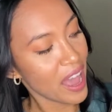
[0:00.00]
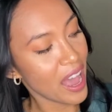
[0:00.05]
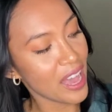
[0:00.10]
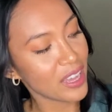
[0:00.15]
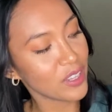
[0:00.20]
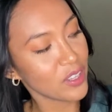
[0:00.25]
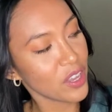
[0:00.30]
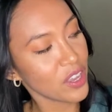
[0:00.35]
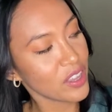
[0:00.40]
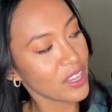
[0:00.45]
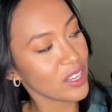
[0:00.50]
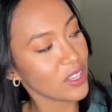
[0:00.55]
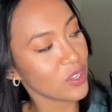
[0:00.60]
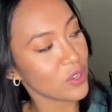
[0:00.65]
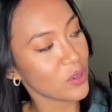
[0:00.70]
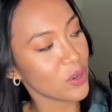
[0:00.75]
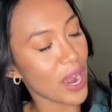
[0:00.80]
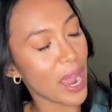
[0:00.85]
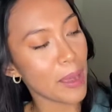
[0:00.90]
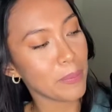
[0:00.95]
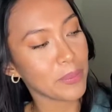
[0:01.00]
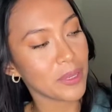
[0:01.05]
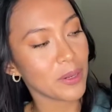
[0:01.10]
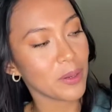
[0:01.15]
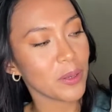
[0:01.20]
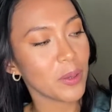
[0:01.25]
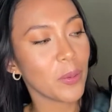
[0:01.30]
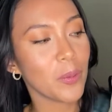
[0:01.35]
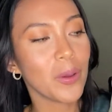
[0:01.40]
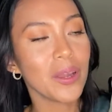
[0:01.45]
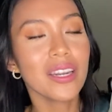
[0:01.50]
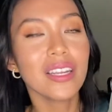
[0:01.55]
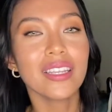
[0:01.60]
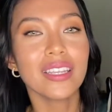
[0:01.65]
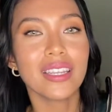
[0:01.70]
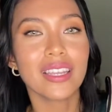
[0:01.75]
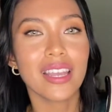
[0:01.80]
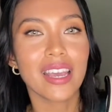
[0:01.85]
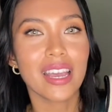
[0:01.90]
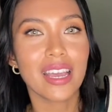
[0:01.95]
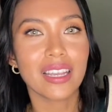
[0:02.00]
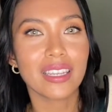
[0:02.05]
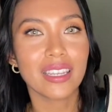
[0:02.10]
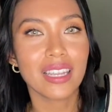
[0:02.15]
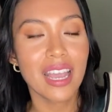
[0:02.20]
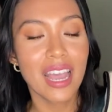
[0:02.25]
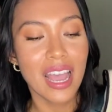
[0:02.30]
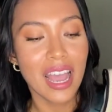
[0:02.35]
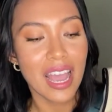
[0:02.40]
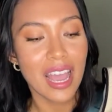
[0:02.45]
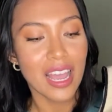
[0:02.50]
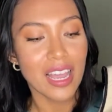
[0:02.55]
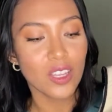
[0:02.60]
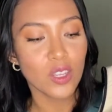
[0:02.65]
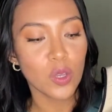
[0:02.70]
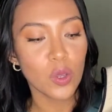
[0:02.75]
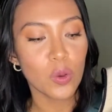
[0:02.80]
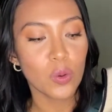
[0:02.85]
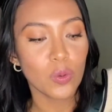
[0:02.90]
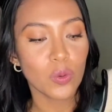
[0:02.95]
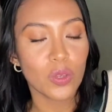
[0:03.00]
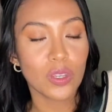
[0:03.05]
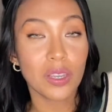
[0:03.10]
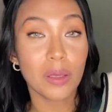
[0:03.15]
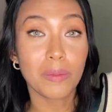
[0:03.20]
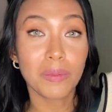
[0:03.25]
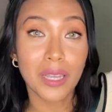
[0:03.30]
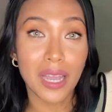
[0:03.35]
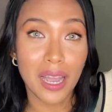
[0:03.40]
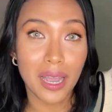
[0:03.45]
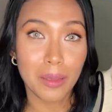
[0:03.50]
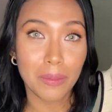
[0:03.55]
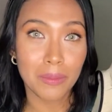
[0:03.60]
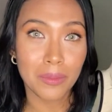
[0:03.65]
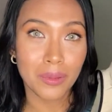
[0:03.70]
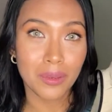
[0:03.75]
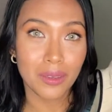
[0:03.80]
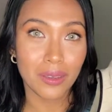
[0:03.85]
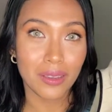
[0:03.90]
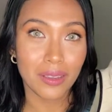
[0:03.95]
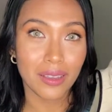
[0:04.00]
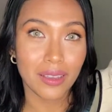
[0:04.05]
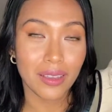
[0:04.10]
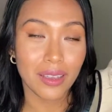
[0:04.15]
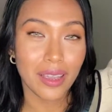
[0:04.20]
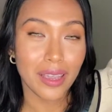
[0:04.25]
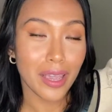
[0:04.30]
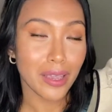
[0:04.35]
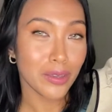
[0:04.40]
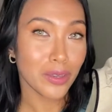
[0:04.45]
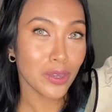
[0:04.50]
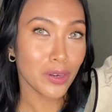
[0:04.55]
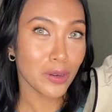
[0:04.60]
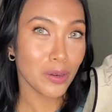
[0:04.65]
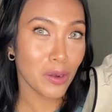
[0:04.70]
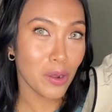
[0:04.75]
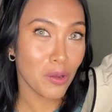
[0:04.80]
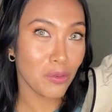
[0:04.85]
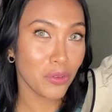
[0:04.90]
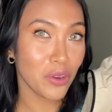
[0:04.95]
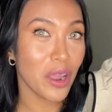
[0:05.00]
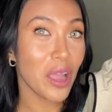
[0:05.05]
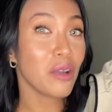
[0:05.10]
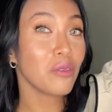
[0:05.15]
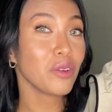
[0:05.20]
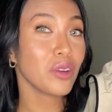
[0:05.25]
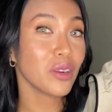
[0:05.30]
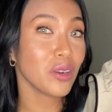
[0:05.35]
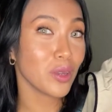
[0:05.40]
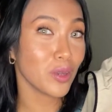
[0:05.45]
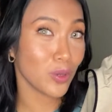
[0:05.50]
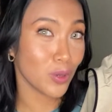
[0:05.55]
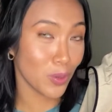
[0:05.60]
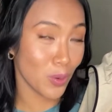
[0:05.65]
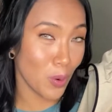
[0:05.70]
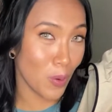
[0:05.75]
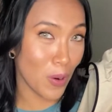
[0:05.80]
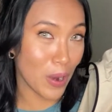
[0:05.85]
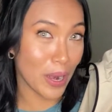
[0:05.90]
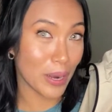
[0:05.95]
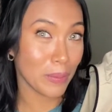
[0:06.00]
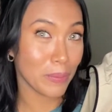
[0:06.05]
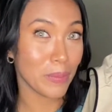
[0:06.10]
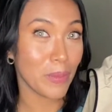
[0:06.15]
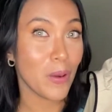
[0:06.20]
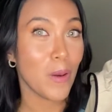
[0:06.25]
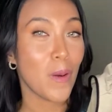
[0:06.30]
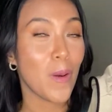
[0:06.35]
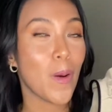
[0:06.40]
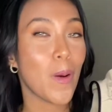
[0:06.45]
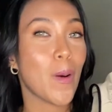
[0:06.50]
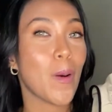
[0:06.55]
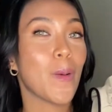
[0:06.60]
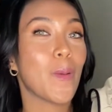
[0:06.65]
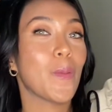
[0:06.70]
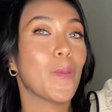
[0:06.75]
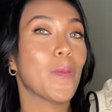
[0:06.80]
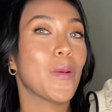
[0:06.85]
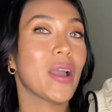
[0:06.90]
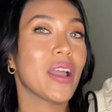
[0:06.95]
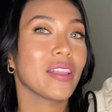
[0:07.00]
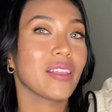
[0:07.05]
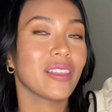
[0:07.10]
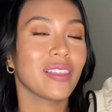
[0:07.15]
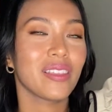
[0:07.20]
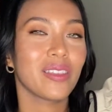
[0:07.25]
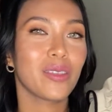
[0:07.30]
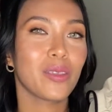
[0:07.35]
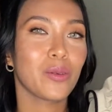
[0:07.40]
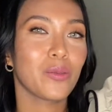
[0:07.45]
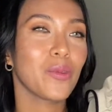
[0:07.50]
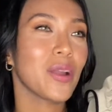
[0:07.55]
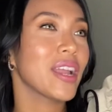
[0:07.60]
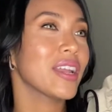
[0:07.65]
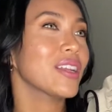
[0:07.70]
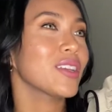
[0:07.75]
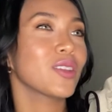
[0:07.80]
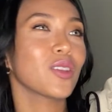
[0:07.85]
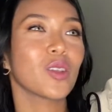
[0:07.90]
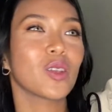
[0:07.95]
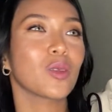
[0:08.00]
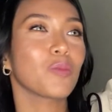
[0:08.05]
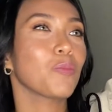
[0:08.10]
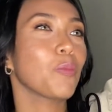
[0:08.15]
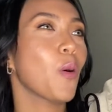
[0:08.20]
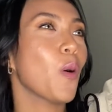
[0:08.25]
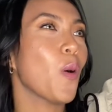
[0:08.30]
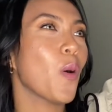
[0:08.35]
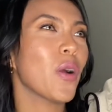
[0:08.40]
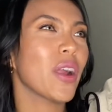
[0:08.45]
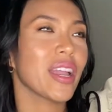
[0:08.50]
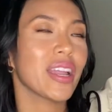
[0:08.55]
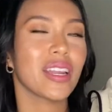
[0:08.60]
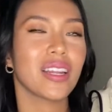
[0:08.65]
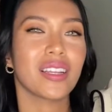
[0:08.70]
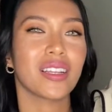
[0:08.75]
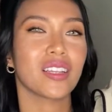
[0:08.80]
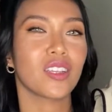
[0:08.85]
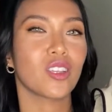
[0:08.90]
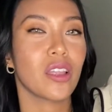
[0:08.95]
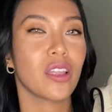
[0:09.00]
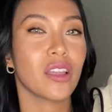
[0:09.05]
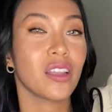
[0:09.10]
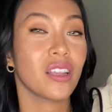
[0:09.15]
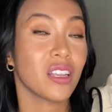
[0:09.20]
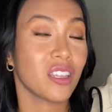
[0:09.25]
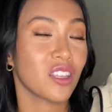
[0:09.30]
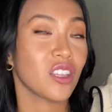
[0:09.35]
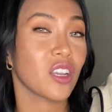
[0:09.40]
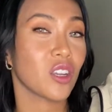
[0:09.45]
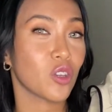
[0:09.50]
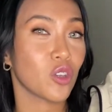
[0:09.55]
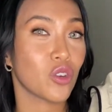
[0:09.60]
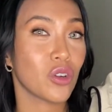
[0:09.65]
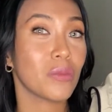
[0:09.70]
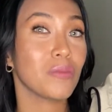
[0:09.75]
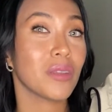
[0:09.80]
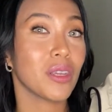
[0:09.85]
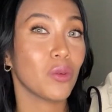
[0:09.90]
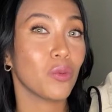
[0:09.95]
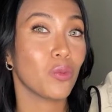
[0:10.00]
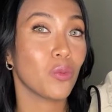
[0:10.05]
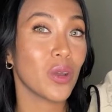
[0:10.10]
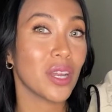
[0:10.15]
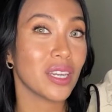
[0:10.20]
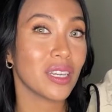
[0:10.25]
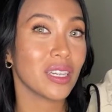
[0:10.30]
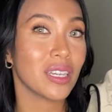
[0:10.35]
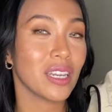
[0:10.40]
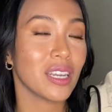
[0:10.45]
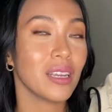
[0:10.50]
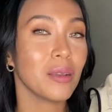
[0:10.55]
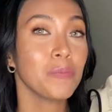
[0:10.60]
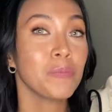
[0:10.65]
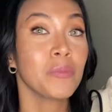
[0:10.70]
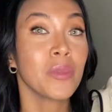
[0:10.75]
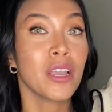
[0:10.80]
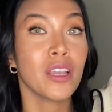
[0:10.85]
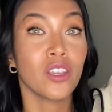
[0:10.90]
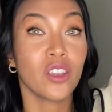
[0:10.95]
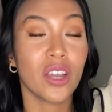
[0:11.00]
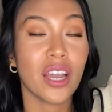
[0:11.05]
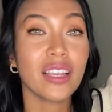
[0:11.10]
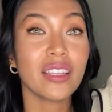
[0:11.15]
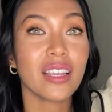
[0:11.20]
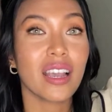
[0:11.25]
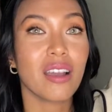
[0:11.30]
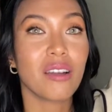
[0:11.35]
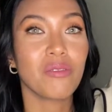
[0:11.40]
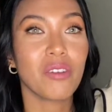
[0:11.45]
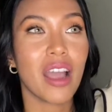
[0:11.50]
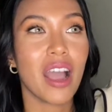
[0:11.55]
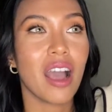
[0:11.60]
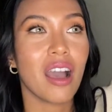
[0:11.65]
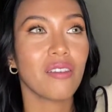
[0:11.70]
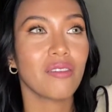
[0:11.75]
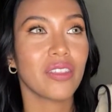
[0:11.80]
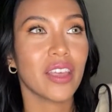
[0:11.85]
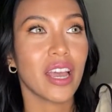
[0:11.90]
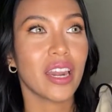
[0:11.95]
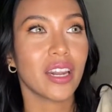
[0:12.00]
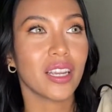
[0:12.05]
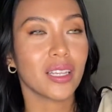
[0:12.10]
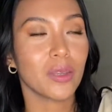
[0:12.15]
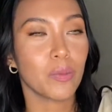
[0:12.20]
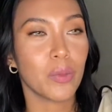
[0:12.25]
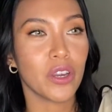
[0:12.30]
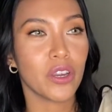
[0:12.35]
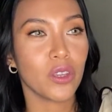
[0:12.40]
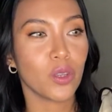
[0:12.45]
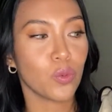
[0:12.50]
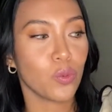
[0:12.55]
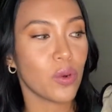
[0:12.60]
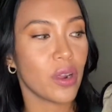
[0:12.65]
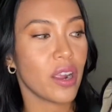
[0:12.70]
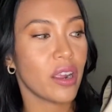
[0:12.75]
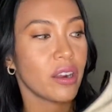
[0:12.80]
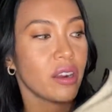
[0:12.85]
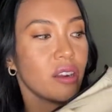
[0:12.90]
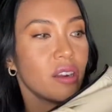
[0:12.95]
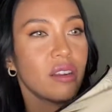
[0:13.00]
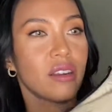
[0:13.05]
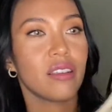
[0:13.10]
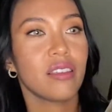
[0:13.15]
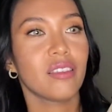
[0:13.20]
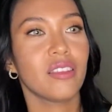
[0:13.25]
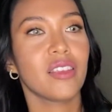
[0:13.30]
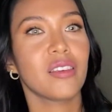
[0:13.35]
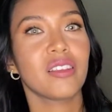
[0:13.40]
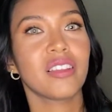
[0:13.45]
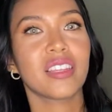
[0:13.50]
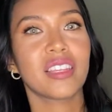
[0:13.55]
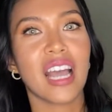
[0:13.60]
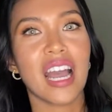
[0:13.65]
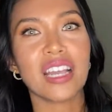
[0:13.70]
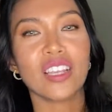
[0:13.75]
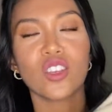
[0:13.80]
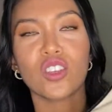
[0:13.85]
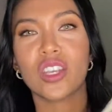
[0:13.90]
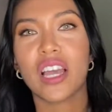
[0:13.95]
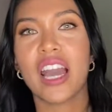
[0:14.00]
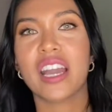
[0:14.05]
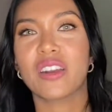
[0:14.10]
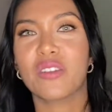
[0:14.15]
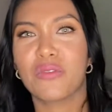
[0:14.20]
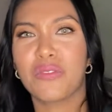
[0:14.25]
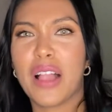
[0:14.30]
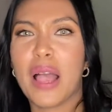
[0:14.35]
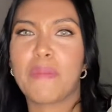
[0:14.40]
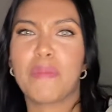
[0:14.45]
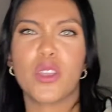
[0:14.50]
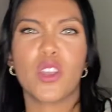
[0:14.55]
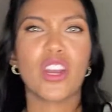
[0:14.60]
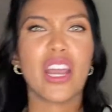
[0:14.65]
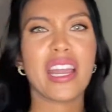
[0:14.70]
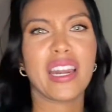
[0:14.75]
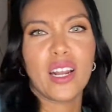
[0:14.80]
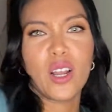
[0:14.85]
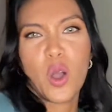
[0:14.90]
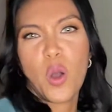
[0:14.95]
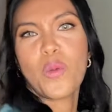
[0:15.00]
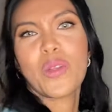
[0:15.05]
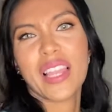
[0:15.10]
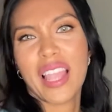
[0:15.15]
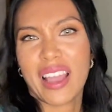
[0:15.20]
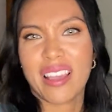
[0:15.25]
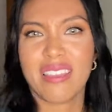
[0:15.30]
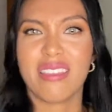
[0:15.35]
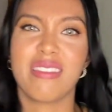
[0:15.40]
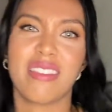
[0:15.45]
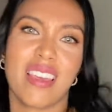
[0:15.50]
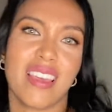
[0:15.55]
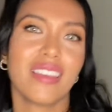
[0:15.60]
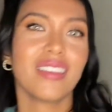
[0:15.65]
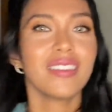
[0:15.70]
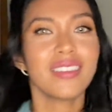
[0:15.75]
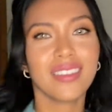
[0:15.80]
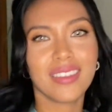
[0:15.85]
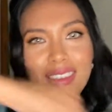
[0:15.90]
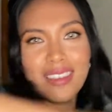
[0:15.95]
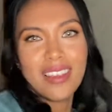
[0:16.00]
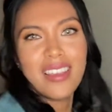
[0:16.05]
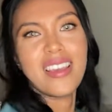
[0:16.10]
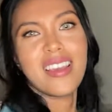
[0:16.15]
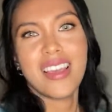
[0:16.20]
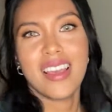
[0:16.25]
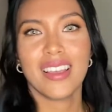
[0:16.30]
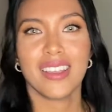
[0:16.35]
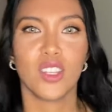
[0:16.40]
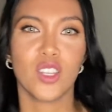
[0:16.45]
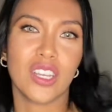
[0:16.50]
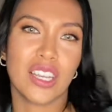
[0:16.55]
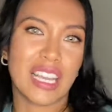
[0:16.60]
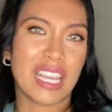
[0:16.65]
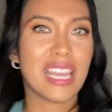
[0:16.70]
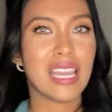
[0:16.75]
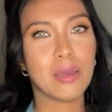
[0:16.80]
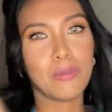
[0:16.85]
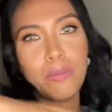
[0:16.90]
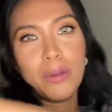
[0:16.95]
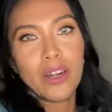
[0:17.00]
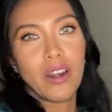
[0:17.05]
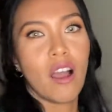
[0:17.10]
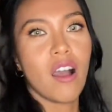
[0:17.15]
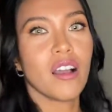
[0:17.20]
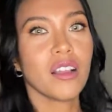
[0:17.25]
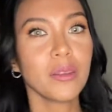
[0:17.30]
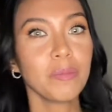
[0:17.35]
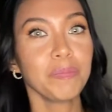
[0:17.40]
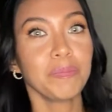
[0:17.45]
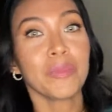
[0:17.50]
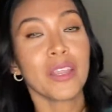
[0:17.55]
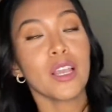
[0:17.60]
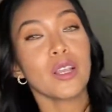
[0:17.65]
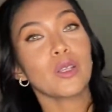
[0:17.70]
I saw these straps and I was like, what is this? And so sometimes, in case you didn't know, if you're ever in a storm or when the rain is just pouring and it's extremely windy, you guys ever have that experience where the sides just kind of flap and you're kind of going like this to keep it on?